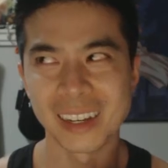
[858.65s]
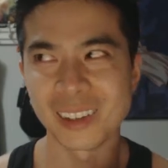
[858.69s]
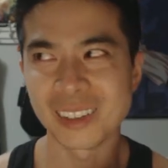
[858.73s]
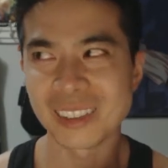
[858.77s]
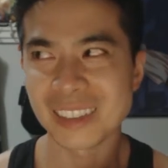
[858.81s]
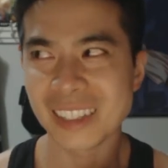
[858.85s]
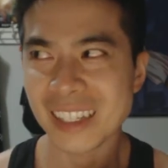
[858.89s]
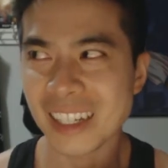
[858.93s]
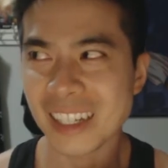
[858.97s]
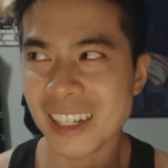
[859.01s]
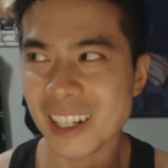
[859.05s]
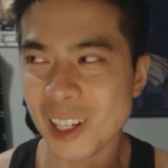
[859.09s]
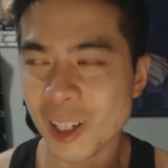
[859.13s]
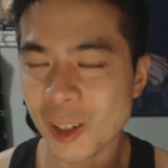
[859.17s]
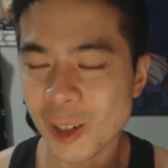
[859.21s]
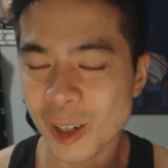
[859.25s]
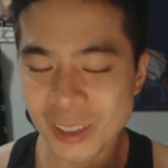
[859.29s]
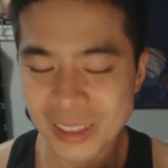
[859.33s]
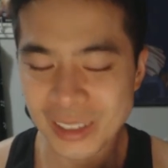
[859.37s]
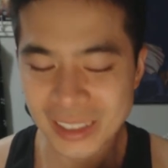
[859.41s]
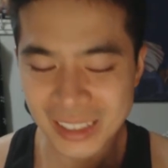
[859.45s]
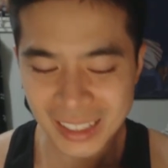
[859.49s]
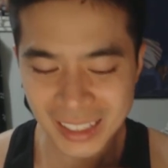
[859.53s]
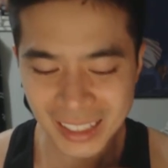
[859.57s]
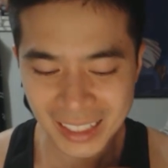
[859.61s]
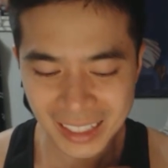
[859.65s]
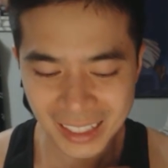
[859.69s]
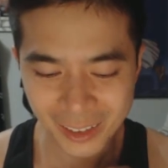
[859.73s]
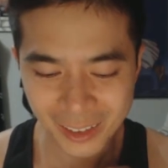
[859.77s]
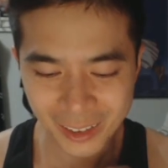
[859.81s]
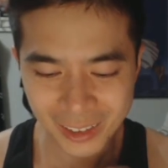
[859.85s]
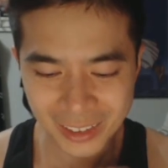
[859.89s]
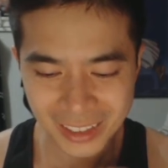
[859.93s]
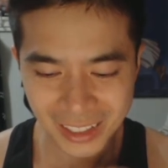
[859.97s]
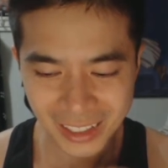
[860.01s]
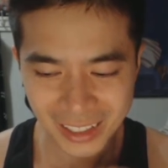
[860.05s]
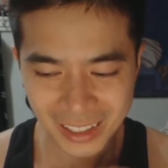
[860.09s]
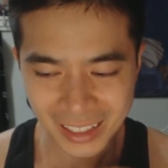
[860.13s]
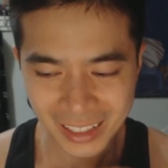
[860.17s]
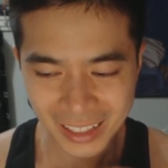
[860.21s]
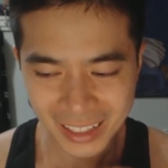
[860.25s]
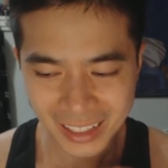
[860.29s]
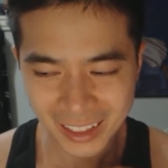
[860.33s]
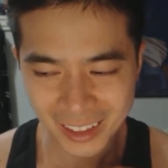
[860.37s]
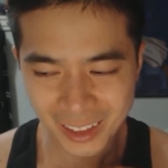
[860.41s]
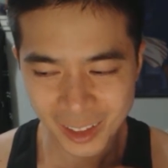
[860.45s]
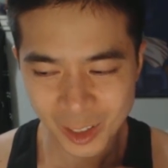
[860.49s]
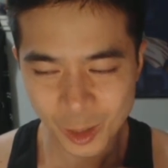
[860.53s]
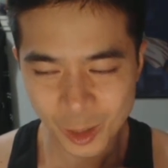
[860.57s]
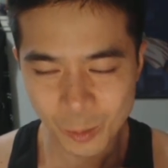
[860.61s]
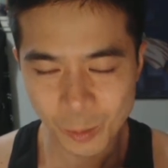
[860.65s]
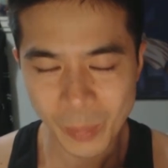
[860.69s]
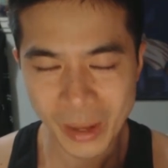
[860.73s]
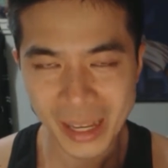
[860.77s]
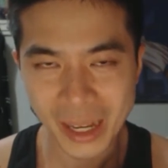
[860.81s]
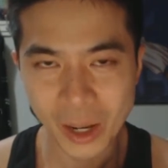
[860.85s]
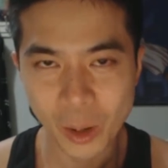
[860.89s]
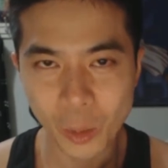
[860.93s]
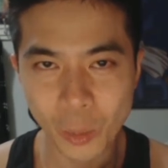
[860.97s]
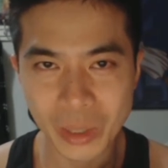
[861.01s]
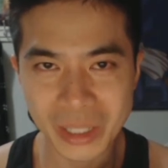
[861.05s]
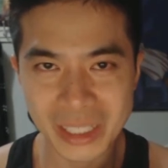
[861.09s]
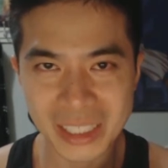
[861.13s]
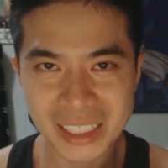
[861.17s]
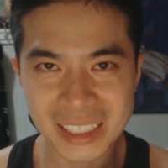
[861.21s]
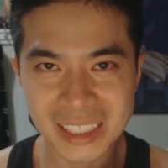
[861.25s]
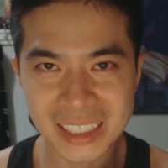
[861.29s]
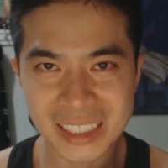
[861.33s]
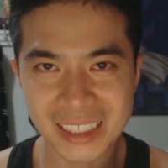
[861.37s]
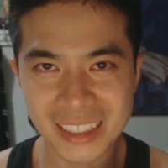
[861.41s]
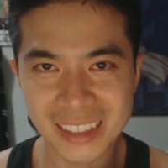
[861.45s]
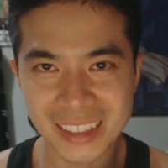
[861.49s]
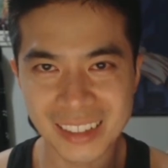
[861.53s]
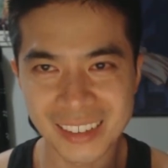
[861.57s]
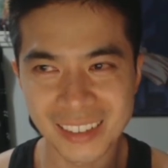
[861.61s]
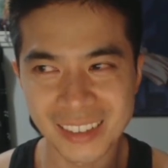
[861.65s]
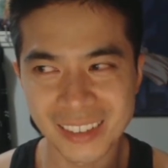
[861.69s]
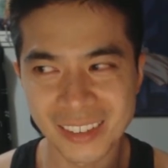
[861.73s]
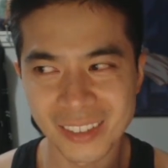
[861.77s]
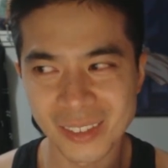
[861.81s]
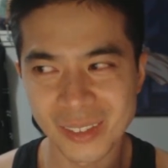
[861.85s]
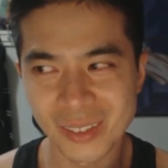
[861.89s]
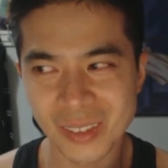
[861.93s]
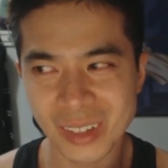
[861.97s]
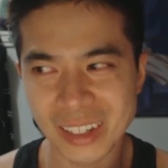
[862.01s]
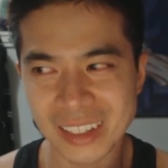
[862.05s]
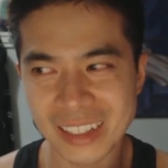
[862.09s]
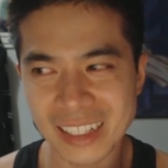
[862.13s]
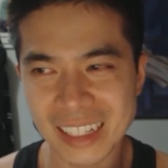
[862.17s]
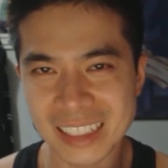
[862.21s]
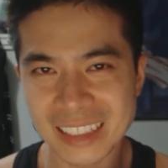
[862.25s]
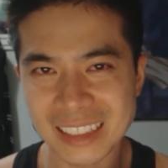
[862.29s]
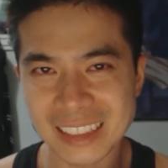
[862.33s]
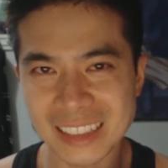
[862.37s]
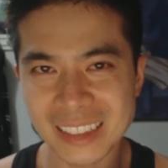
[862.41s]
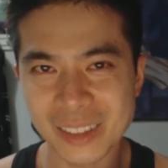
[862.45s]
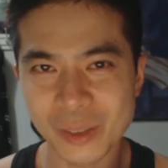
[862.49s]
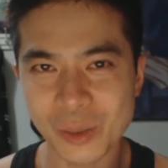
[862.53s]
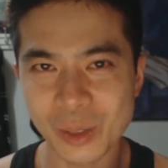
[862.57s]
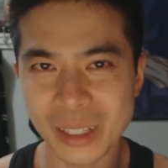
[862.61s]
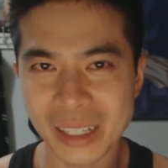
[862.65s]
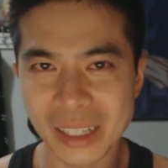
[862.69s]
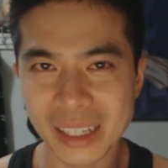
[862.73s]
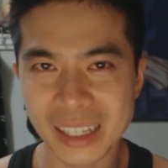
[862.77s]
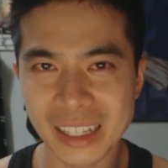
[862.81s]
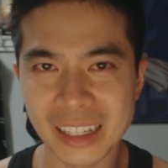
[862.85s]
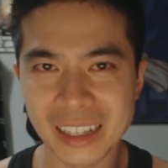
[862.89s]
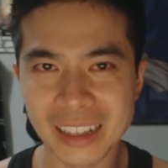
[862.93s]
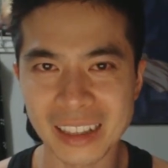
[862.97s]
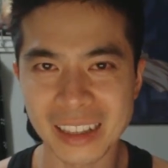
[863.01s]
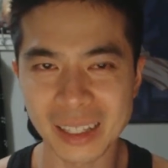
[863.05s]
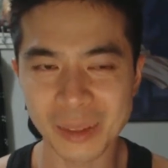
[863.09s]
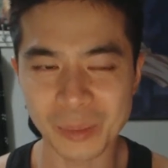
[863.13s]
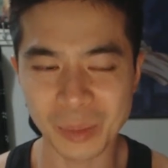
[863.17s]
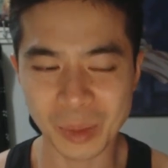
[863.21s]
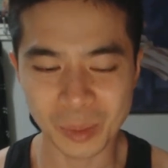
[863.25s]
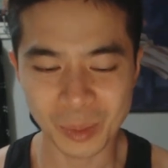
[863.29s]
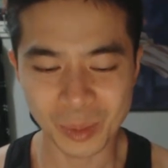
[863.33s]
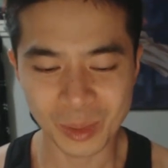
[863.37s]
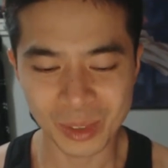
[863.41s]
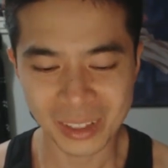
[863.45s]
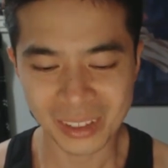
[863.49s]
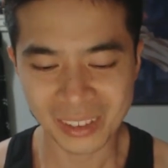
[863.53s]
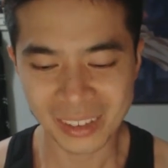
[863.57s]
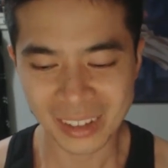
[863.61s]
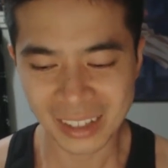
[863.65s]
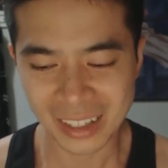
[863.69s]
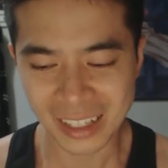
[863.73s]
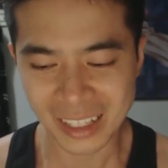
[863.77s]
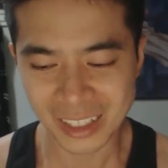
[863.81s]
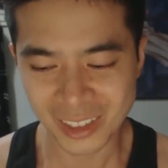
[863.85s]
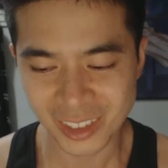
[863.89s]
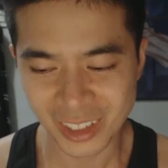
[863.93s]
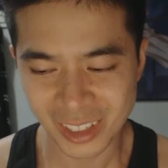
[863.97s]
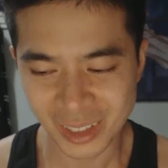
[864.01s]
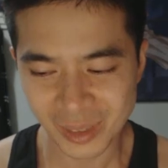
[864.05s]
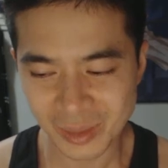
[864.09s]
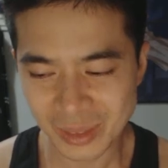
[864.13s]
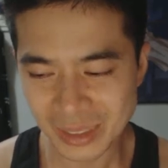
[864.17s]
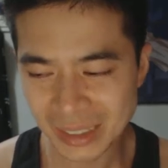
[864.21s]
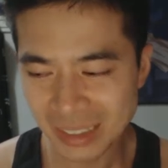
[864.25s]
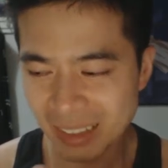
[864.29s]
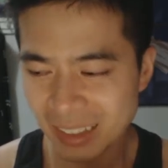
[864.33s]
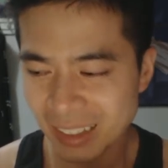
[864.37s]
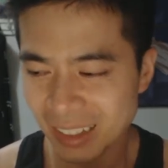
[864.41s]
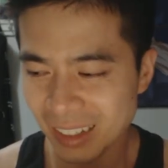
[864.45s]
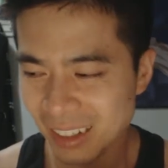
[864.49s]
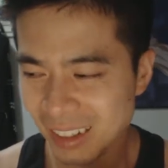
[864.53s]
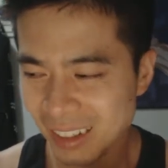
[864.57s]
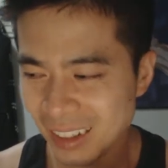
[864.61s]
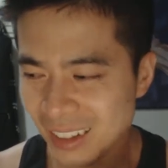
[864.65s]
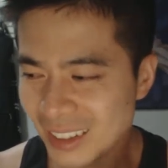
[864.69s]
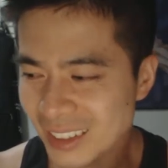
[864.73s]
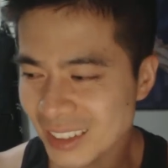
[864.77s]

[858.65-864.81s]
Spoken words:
It was like, I was thinking it was kind of like, you know, Make-A-Wish Foundation, where they let people live out their dreams.